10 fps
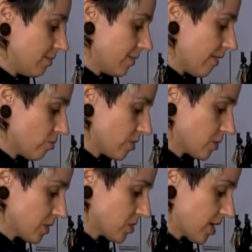Everyone's
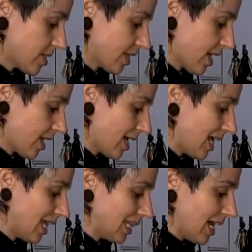been stressing that
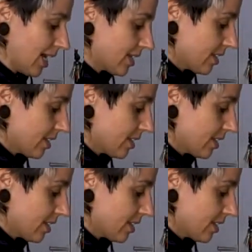a lot.